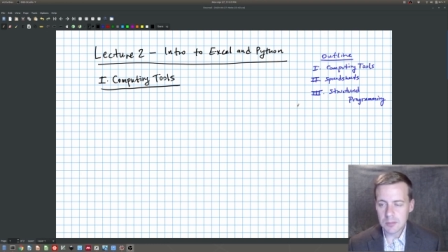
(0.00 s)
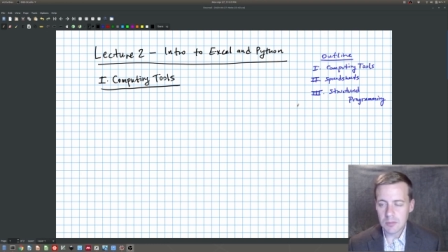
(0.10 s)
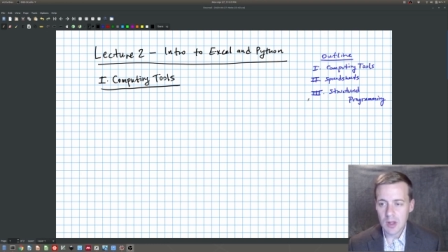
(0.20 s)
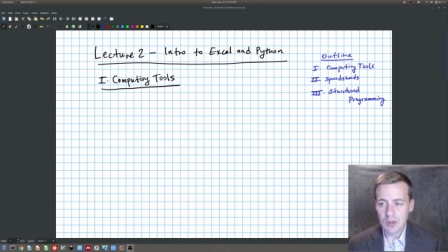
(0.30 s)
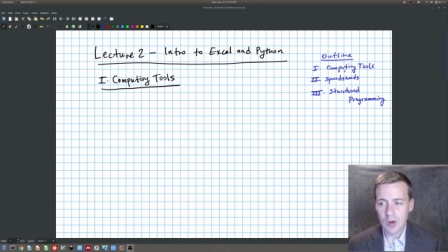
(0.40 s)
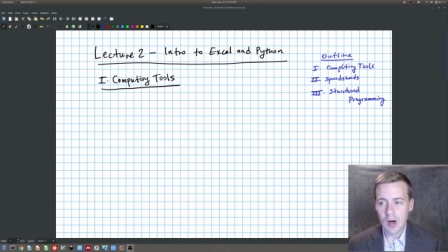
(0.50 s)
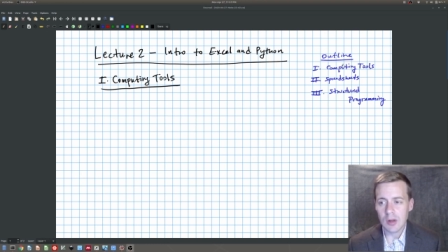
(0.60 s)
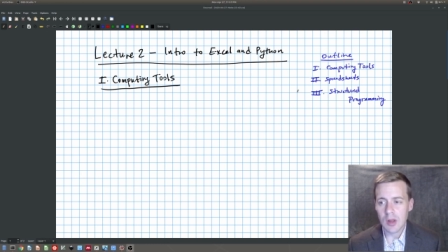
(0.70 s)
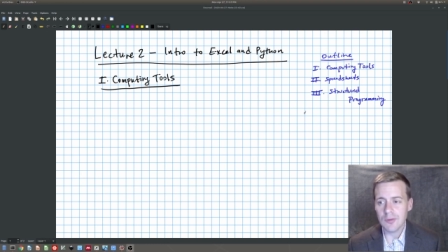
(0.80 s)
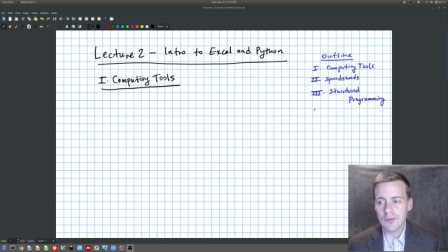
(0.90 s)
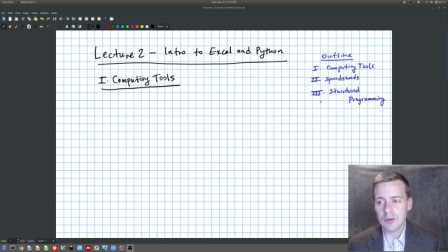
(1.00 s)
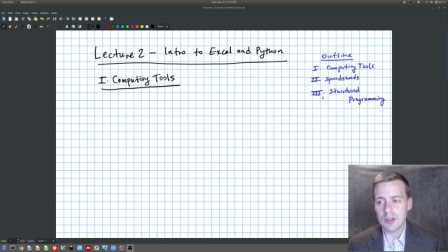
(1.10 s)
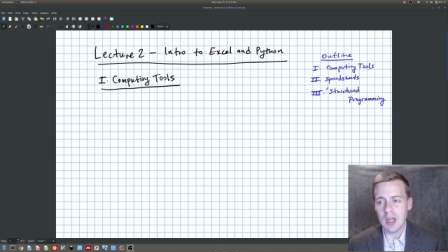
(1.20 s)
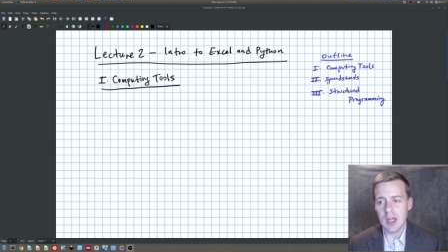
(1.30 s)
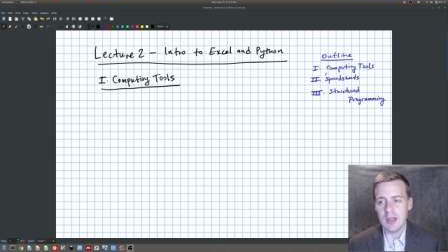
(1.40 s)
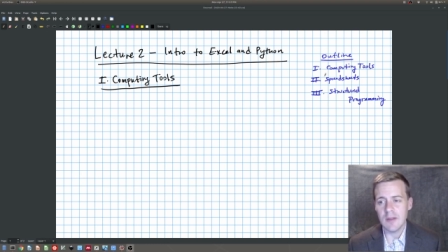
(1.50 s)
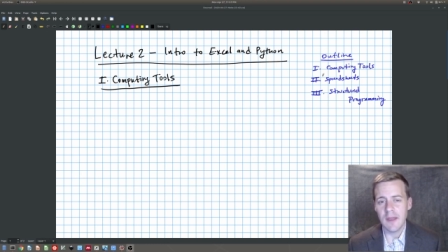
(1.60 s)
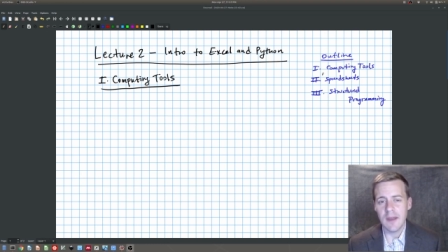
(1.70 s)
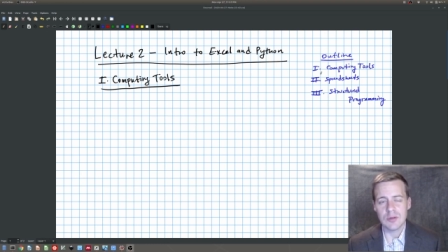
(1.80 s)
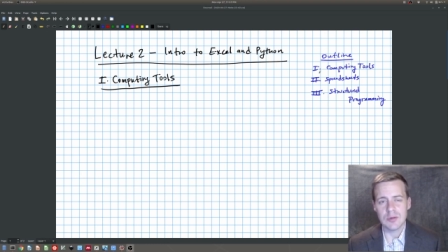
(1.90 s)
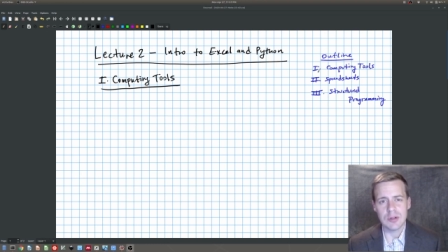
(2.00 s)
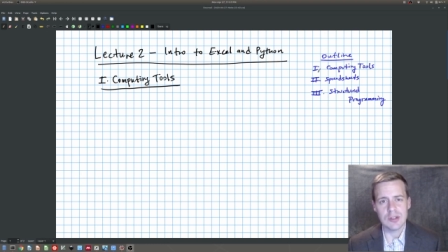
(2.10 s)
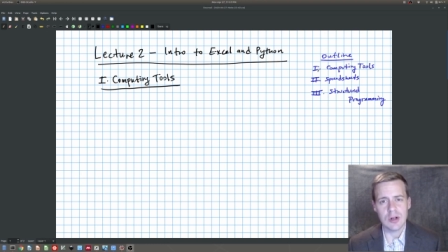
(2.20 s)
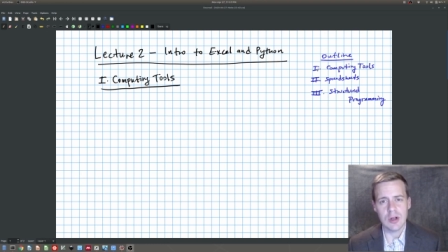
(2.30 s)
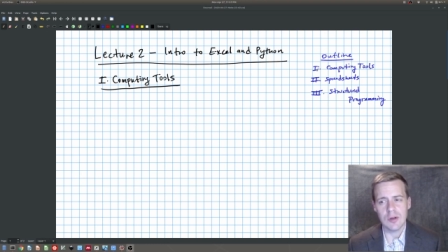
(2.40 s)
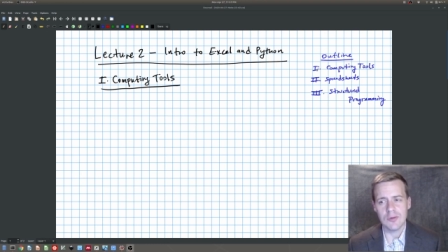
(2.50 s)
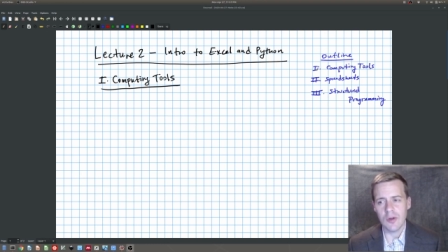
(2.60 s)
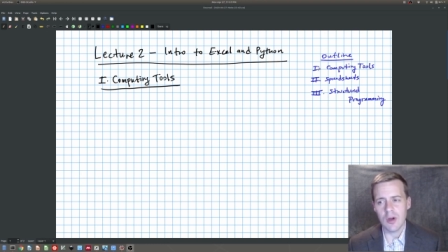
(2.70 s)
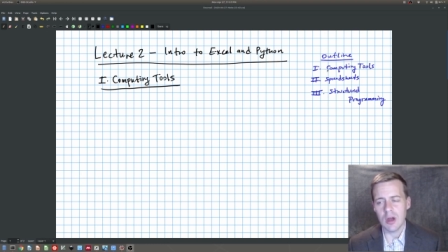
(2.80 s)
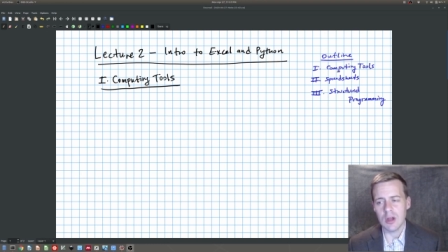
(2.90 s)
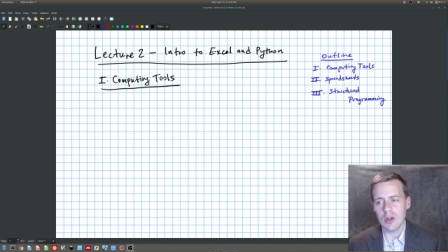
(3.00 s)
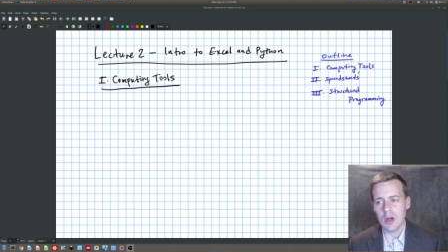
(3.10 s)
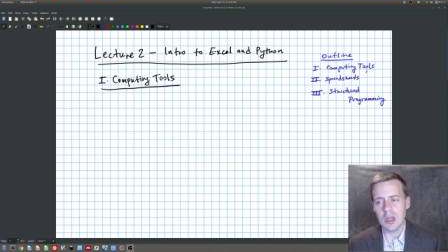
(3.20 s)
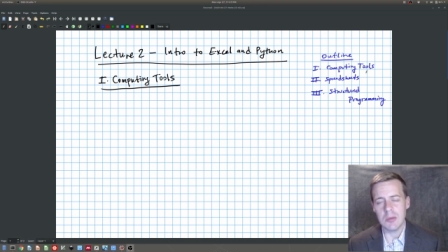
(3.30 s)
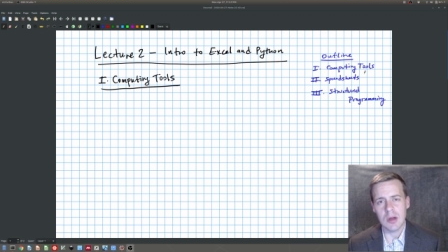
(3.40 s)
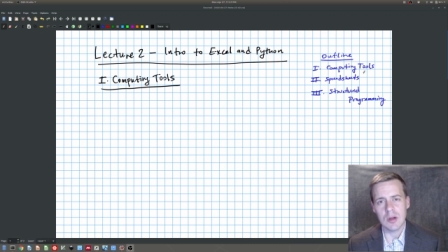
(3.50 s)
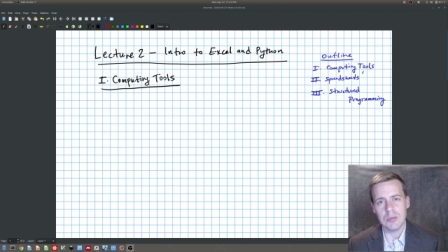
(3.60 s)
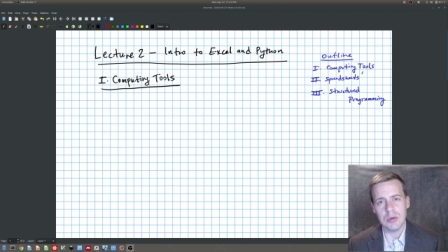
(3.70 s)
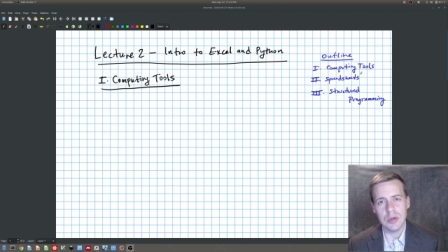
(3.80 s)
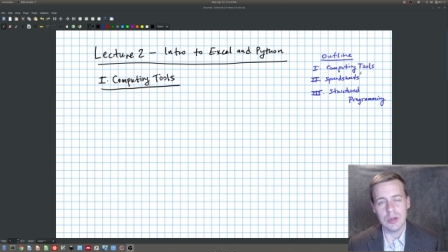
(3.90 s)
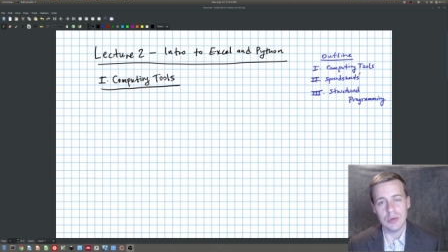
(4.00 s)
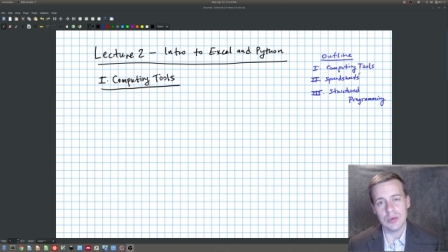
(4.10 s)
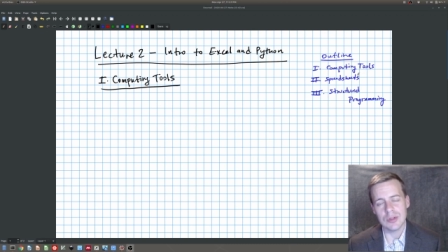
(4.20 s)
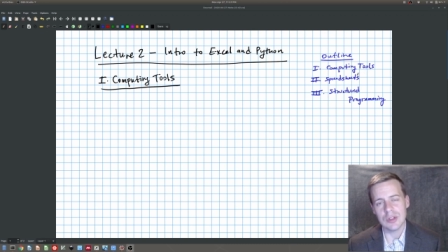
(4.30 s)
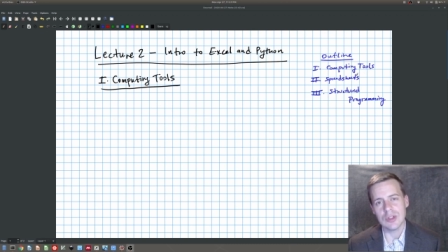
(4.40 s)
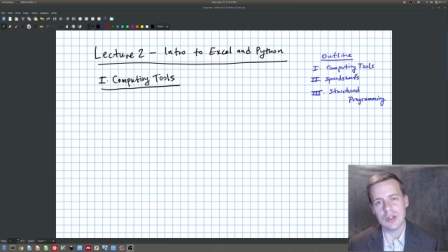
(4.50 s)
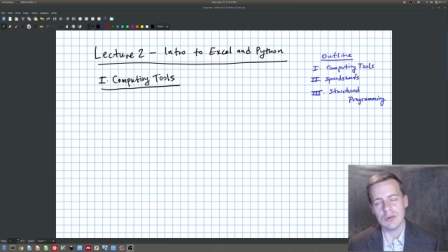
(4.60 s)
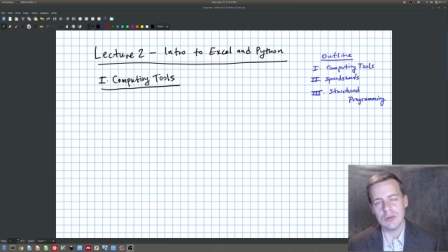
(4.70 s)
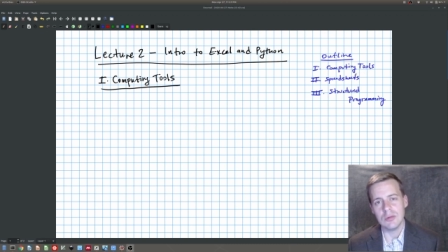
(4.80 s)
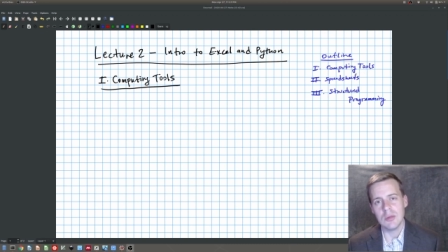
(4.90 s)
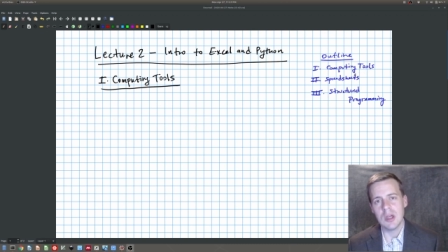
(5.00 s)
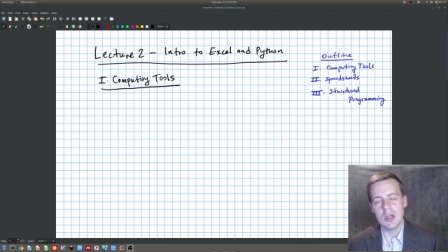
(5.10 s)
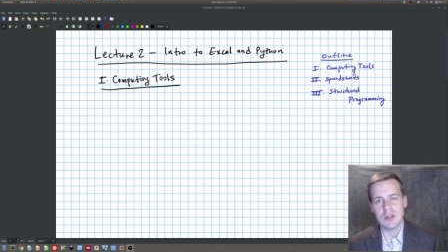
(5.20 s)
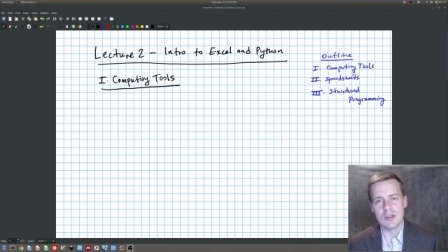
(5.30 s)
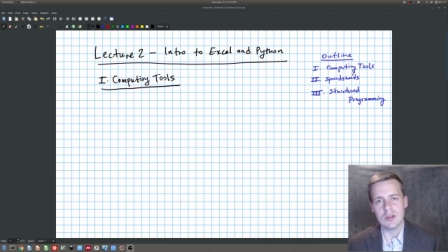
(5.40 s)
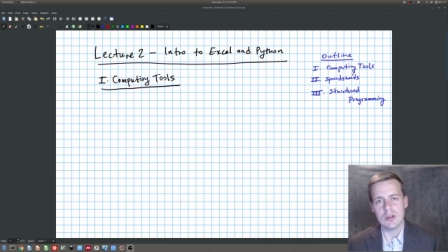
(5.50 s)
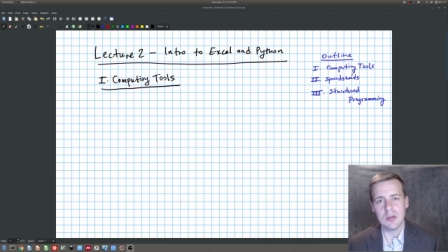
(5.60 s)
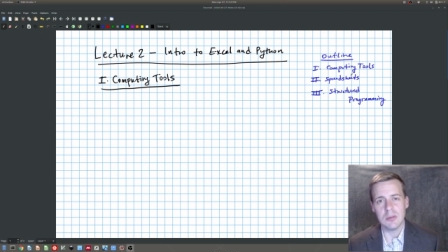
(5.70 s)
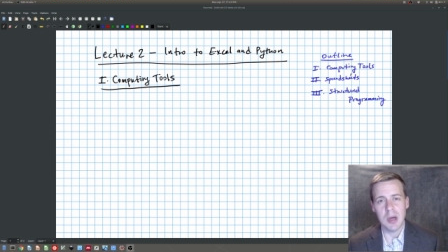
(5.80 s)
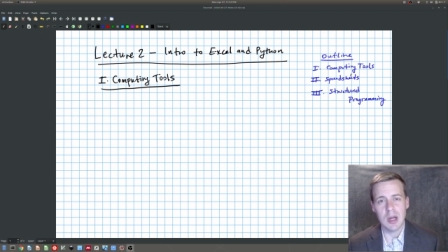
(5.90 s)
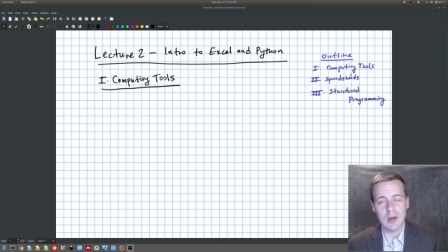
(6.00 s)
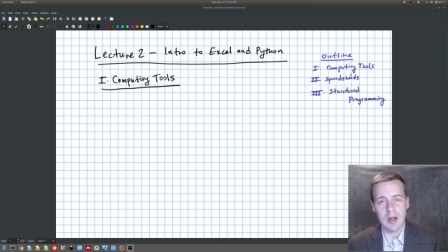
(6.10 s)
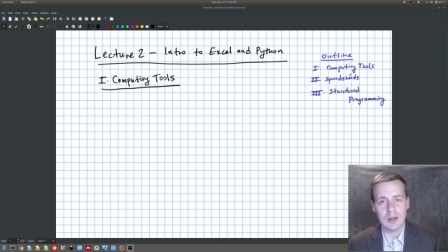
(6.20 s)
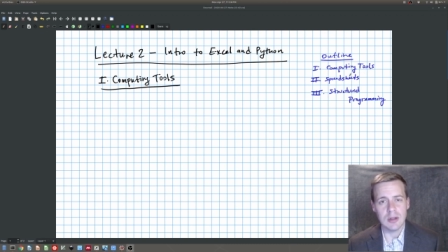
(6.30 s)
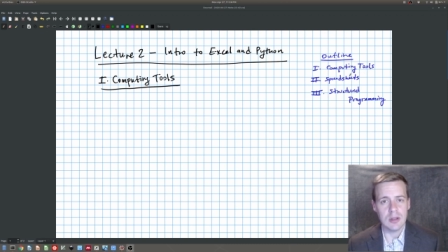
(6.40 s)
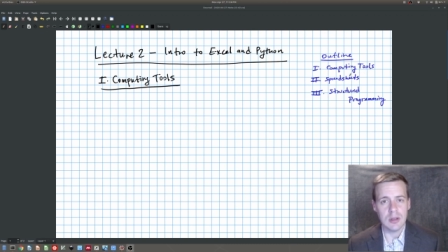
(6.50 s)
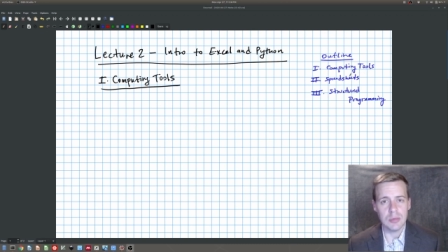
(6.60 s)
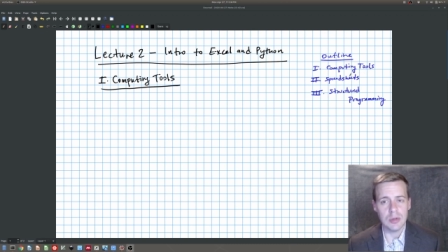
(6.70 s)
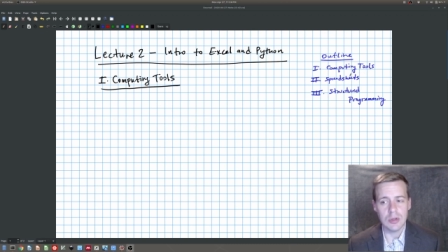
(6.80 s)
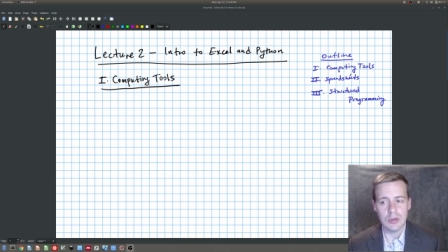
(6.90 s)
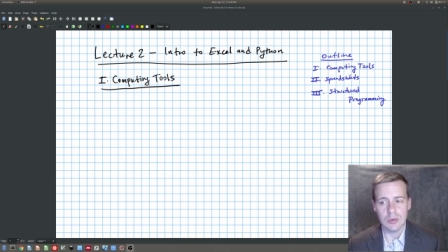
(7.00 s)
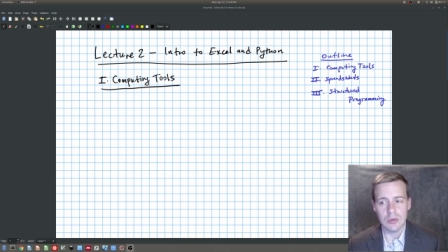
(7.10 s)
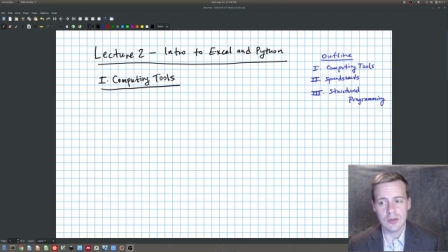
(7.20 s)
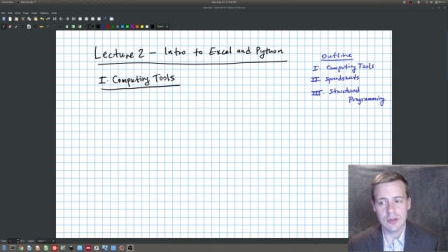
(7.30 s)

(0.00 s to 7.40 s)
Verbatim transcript: So our line for today, so we're going to start off talking about computing tools in general, just a little bit of background into computing tools,